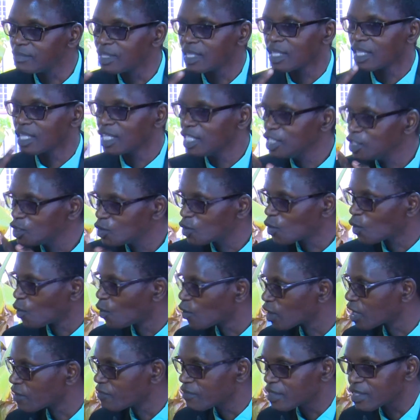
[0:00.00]
So
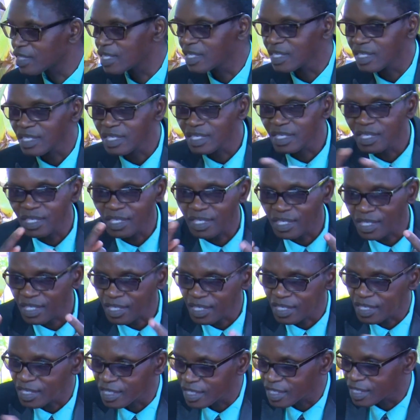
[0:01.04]
they cannot
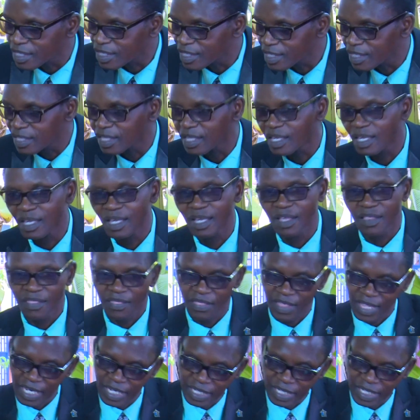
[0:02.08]
invite me.